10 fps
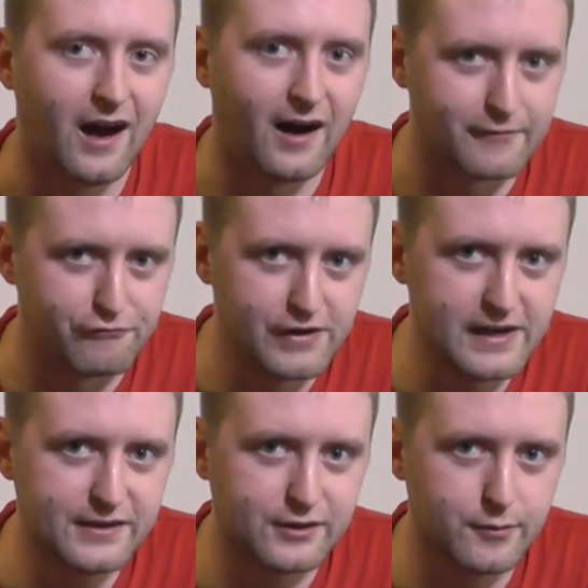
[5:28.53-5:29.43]
I
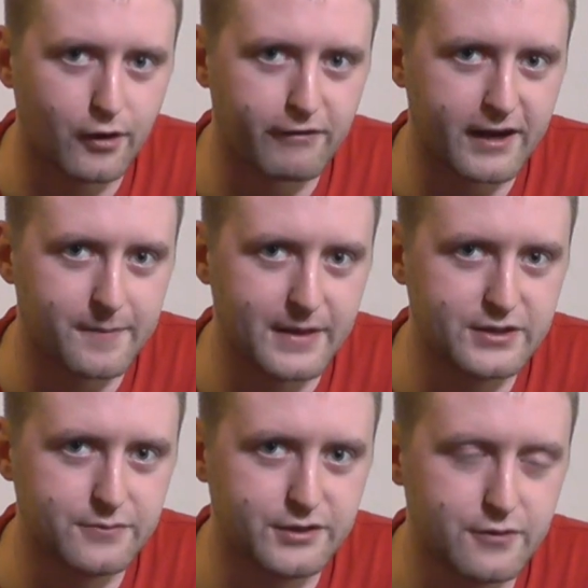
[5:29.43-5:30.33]
really do not recommend
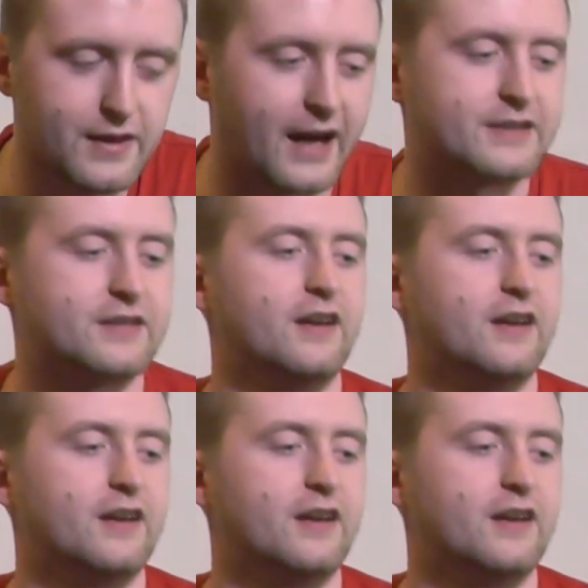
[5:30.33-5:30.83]
you do that.